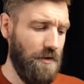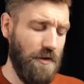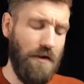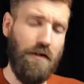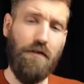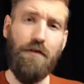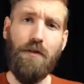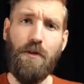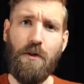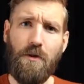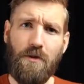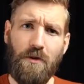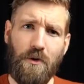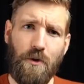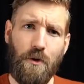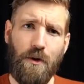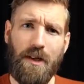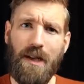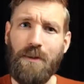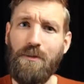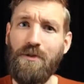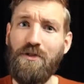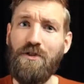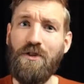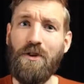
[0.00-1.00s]
So the first
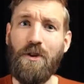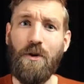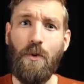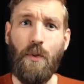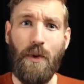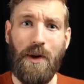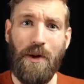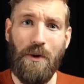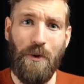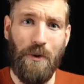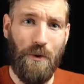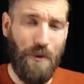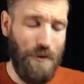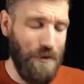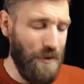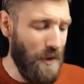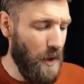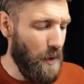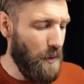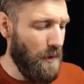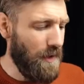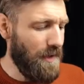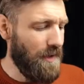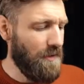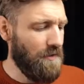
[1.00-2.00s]
chord, I'm sure we all
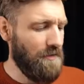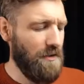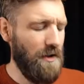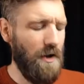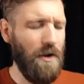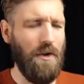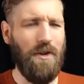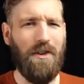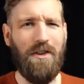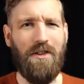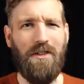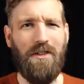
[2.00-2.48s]
know it, it's called a